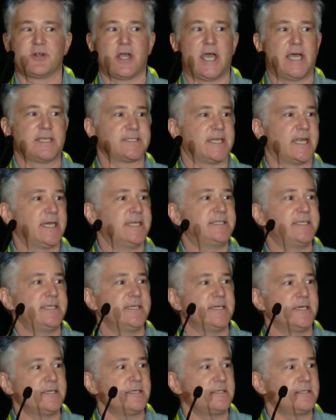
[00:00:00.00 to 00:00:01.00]
has an
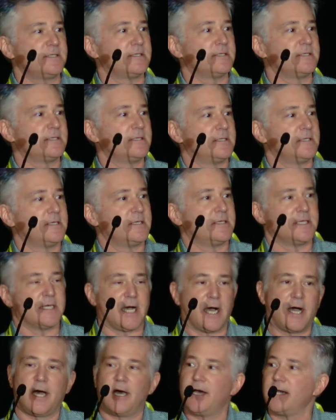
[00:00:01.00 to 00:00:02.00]
idea,
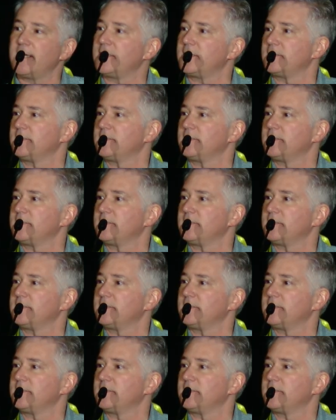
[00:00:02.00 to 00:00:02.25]
aha,